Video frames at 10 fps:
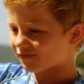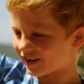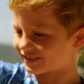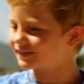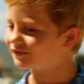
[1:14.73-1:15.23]

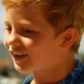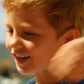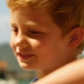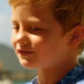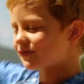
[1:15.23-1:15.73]
faster,
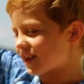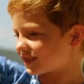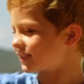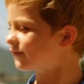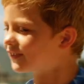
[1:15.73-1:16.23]
faster,
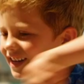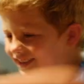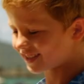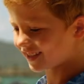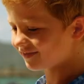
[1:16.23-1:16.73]
faster, faster.